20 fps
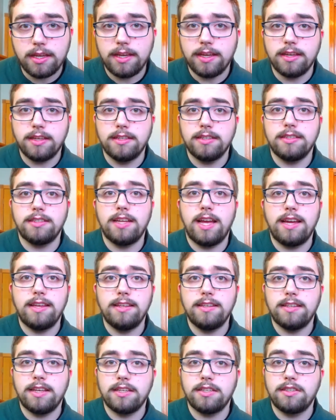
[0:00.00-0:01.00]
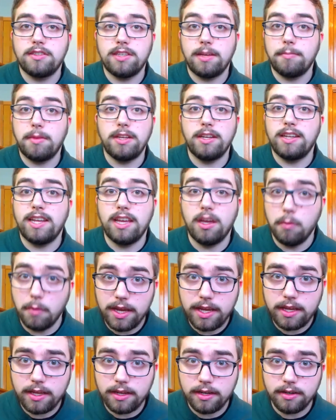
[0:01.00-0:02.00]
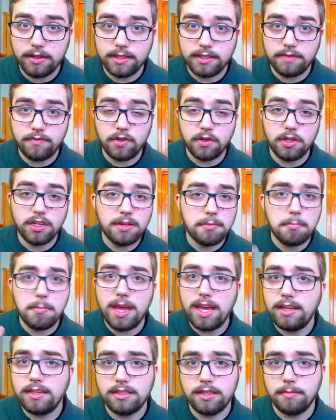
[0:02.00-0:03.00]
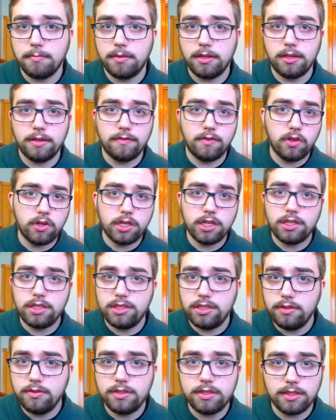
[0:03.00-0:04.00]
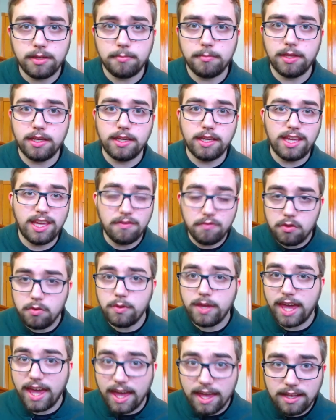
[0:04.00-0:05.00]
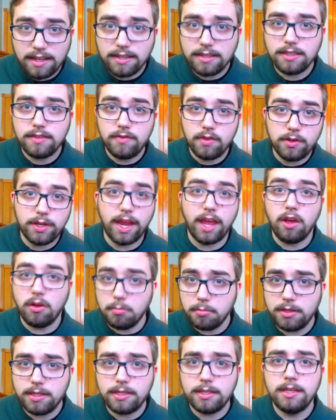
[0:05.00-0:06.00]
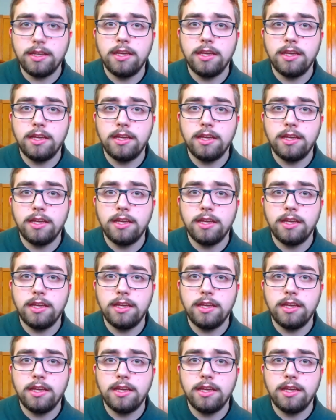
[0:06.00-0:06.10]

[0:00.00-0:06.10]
And I think that's something to take away here is if you're going to make something, if you're going to do something, if you can help it,